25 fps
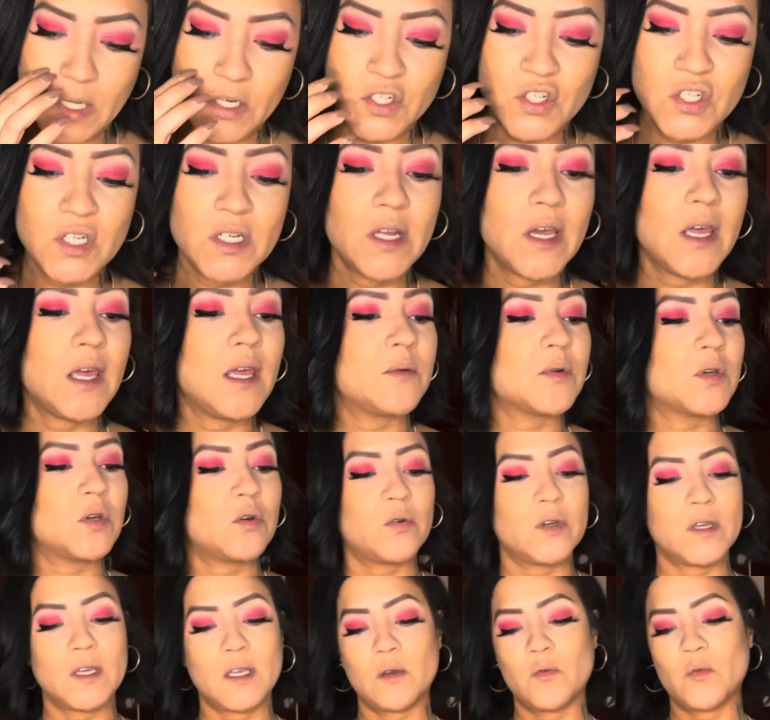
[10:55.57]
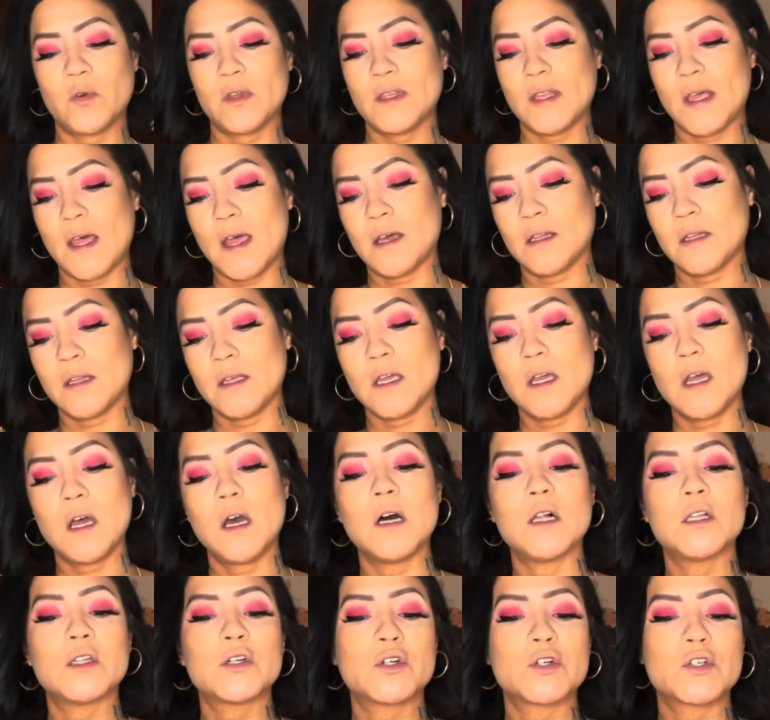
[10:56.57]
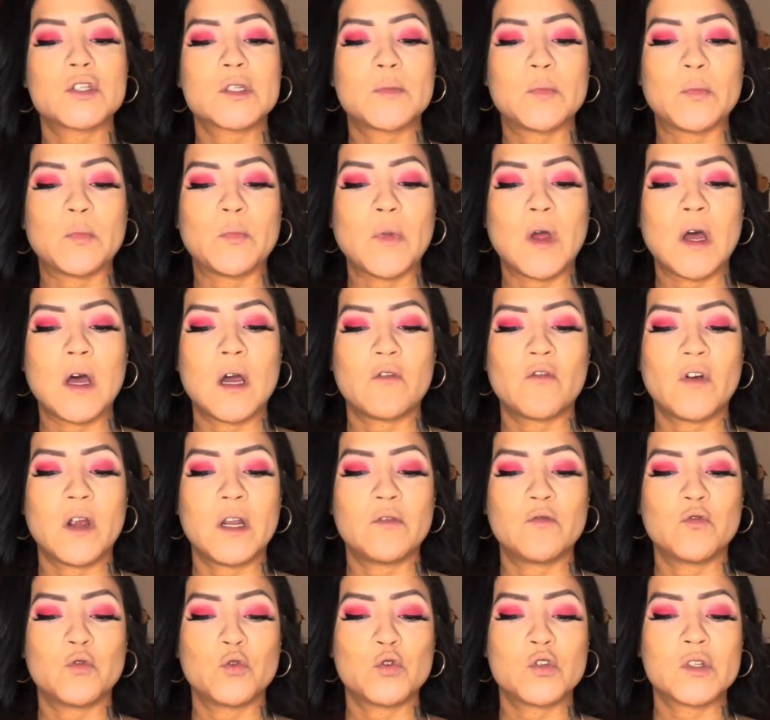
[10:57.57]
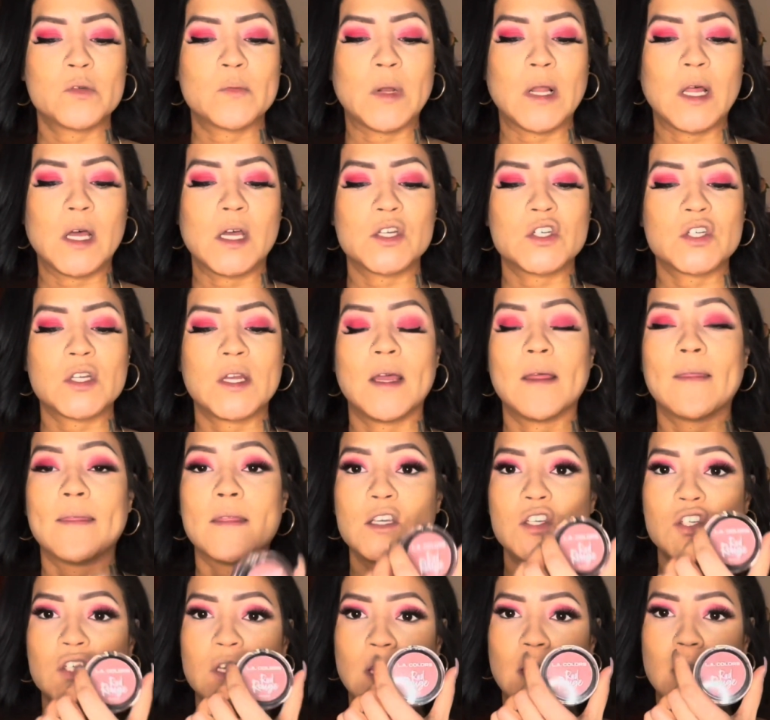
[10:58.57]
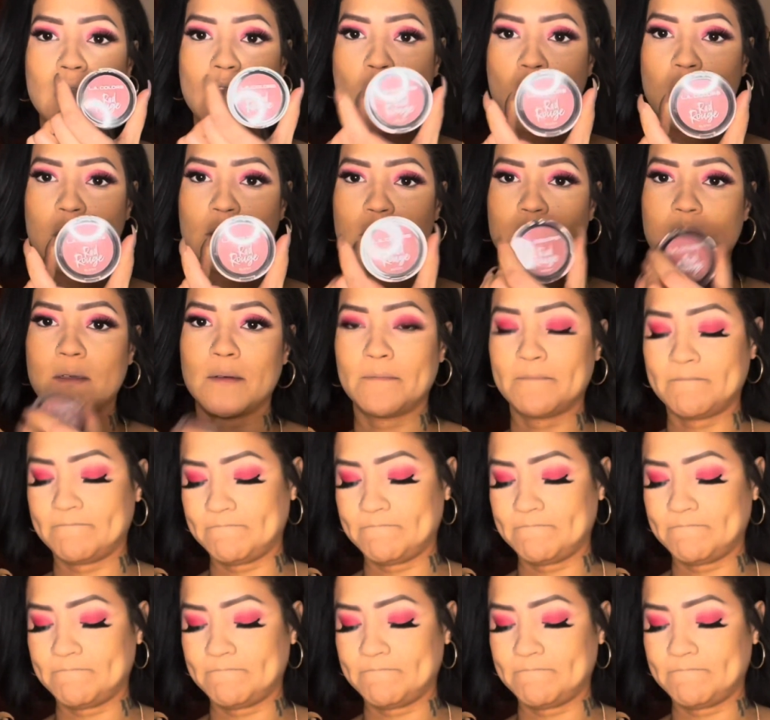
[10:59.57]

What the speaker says: today, I'm going in with the LA Colors Red Rouge blush in the shade Awesome.